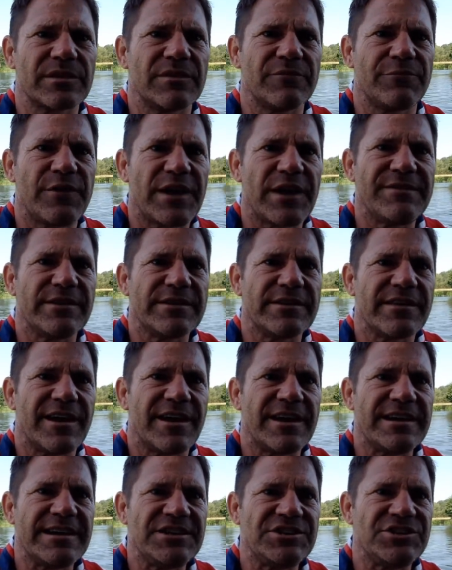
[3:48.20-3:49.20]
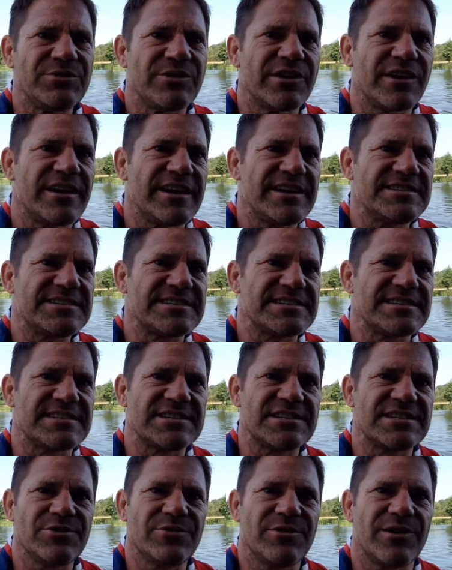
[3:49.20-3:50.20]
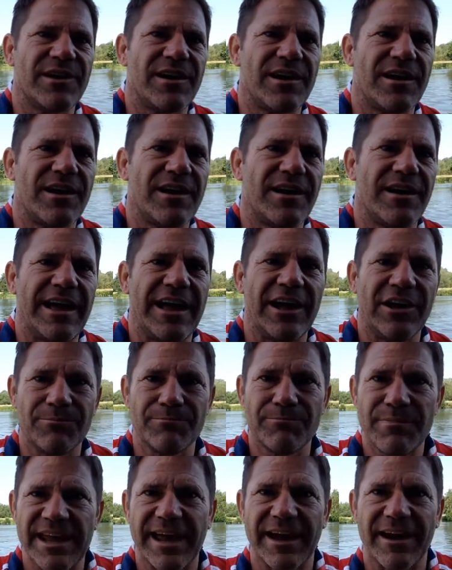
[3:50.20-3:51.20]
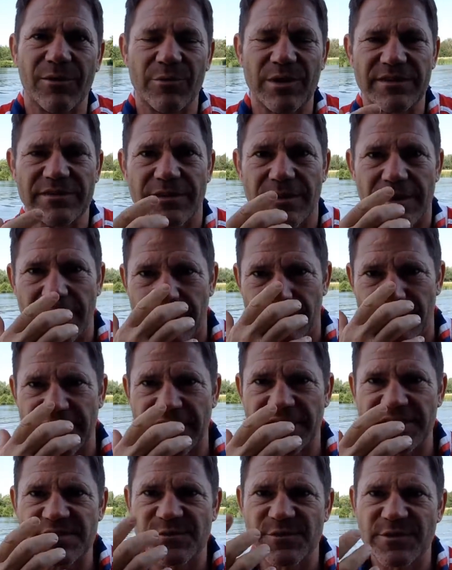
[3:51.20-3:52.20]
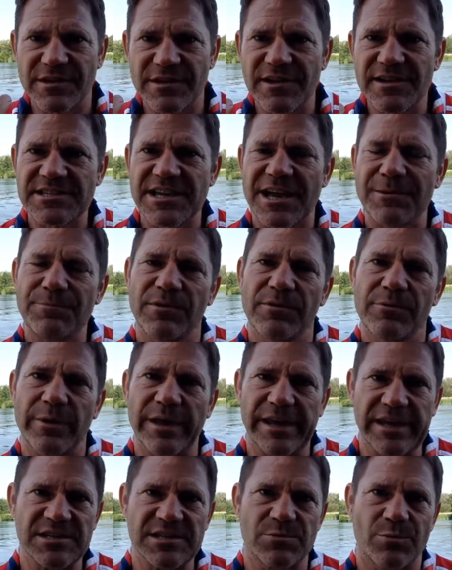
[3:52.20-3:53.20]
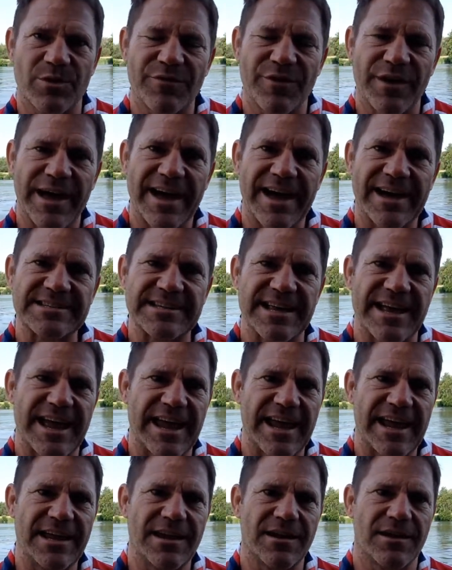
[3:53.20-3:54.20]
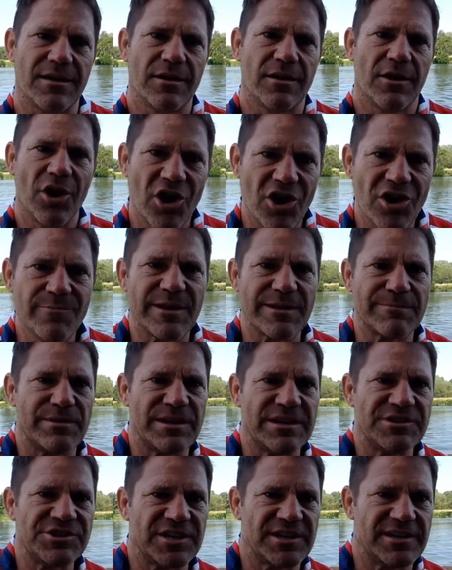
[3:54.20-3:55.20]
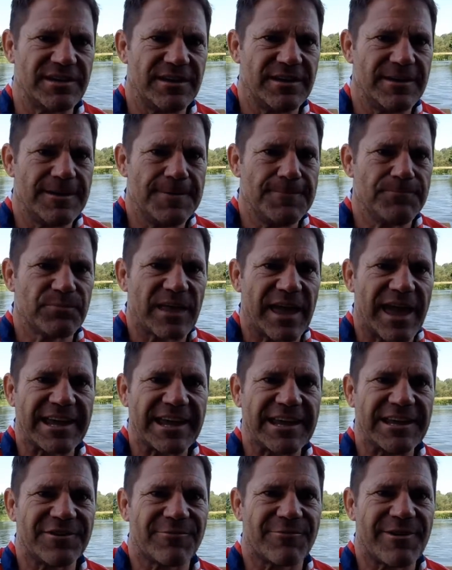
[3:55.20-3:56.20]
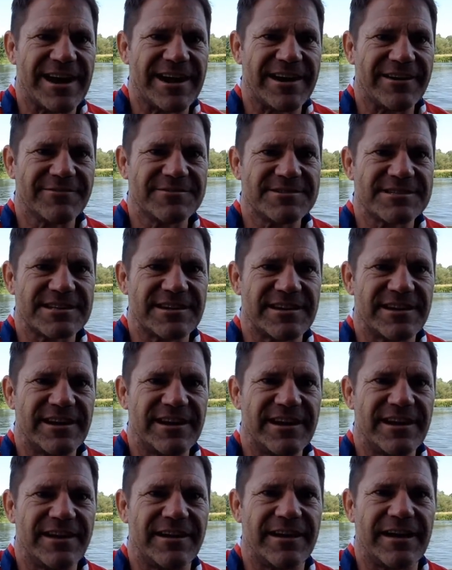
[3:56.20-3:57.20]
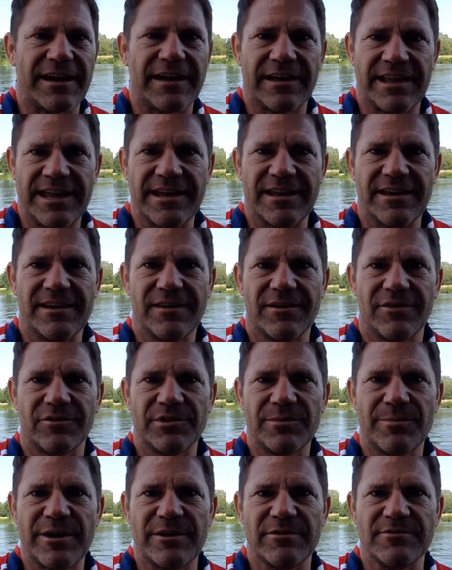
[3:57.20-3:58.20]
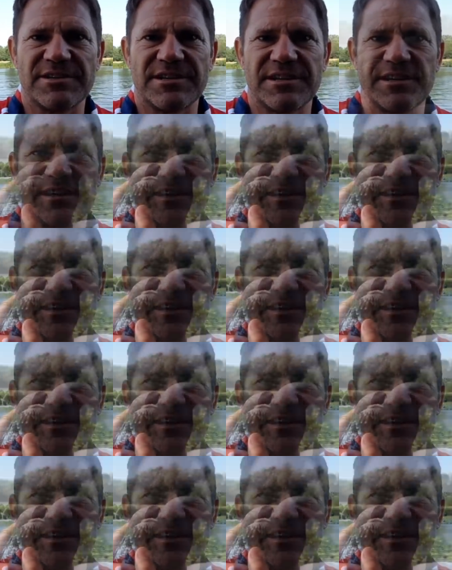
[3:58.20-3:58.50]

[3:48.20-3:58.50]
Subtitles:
favour that I need you guys to help me out with, because for the last couple of weeks we've had a homing pigeon hanging around here on the boat.